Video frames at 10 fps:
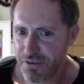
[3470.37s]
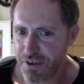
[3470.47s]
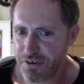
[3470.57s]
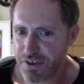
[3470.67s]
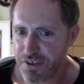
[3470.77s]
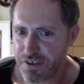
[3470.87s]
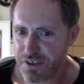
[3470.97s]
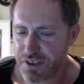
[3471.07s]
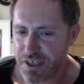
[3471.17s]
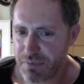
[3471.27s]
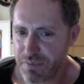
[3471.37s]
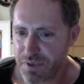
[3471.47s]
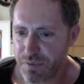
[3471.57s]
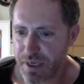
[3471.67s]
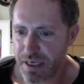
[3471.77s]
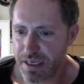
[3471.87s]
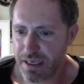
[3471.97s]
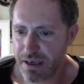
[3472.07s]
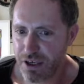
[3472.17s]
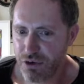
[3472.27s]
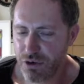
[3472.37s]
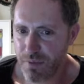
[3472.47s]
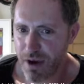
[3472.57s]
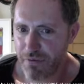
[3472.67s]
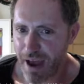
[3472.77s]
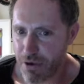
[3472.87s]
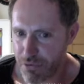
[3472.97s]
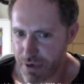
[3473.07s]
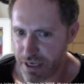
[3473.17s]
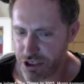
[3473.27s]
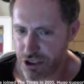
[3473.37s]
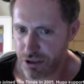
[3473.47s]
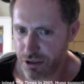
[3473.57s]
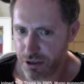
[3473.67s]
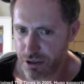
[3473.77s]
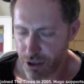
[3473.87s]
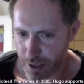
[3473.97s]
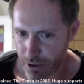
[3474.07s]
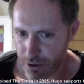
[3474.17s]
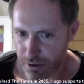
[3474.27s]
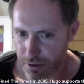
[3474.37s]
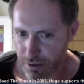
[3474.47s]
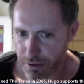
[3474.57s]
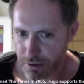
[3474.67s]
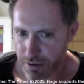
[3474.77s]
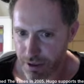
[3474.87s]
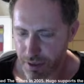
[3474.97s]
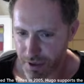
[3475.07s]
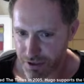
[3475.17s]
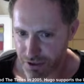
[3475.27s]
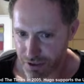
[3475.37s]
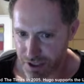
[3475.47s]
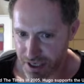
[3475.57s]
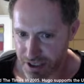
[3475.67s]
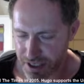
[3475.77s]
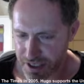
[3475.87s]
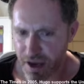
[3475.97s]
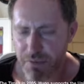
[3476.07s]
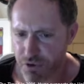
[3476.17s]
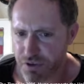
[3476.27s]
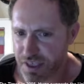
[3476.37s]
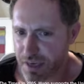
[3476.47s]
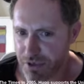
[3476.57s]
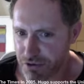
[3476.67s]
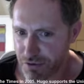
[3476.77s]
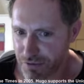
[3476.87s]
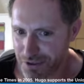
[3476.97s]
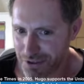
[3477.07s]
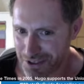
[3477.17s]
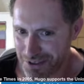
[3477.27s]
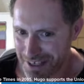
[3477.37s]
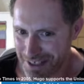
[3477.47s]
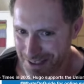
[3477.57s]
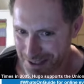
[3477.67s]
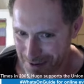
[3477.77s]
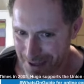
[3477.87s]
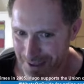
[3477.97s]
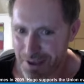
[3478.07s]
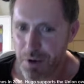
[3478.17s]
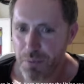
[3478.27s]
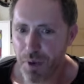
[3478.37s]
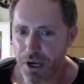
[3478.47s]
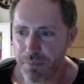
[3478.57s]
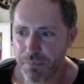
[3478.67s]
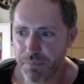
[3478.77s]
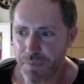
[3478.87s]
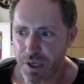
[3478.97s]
There doesn't seem to be a huge amount of outreach going on among Scottish nationalists. Now, I'm sure the same is true for Scottish Unionists as well. But I'm